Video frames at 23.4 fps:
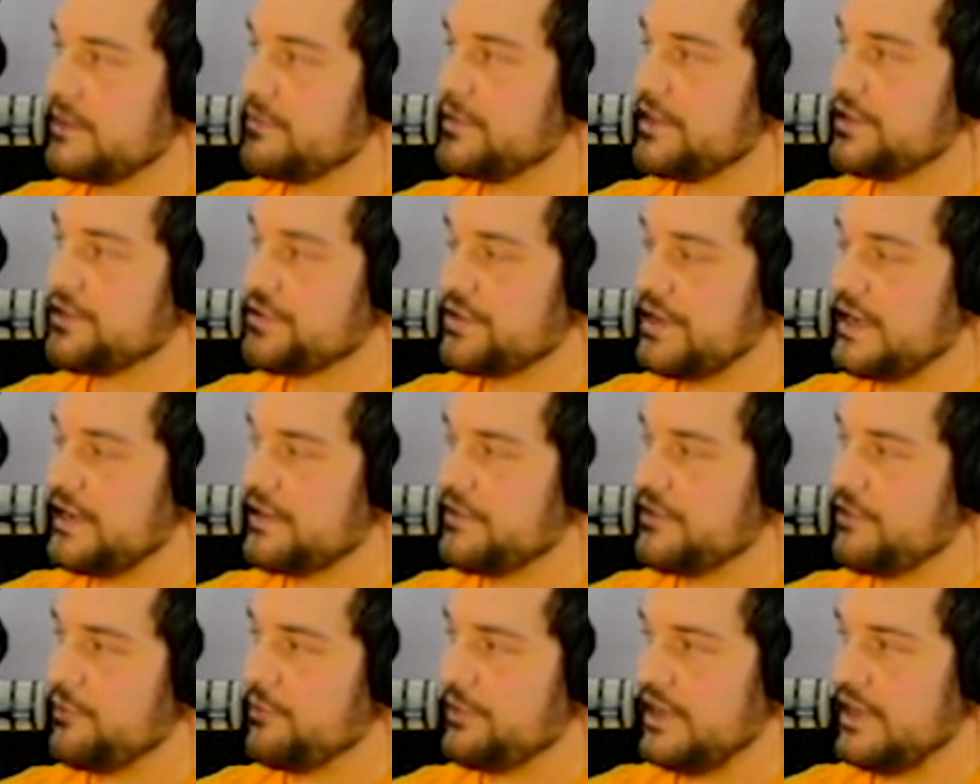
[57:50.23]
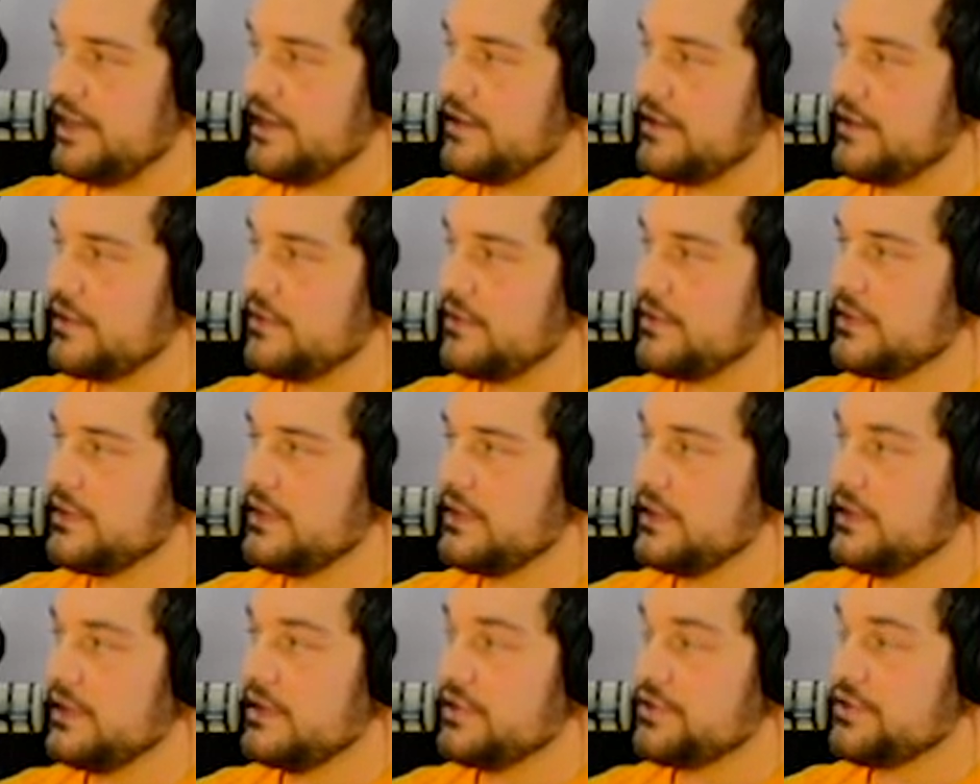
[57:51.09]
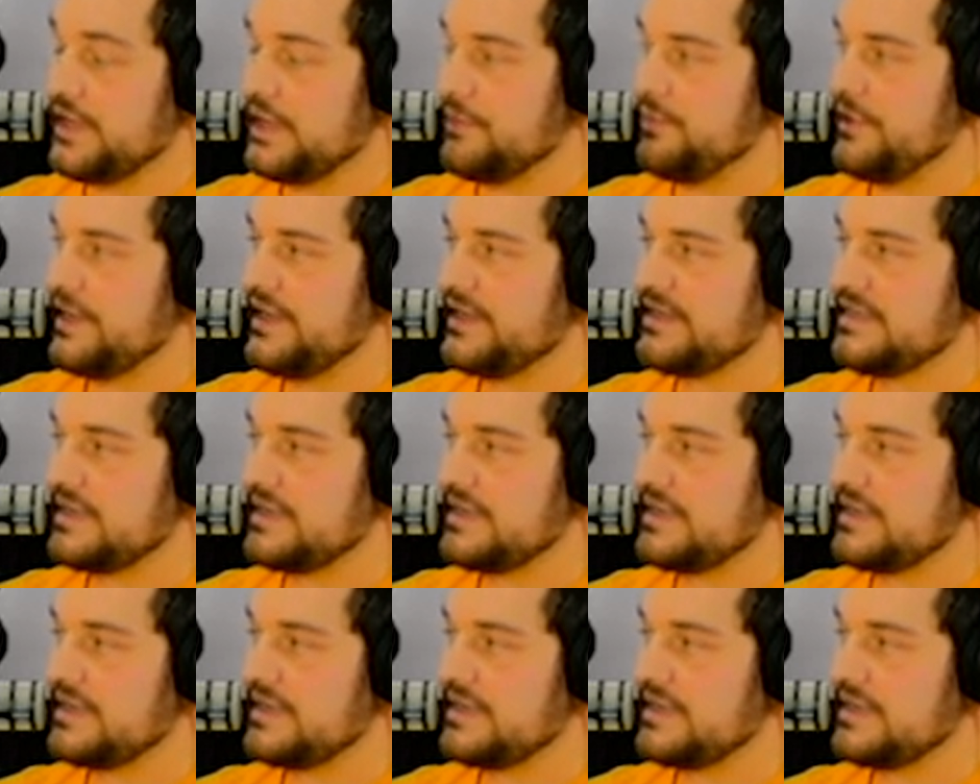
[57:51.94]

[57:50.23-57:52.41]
I think I'm going to try to go to BAO, try to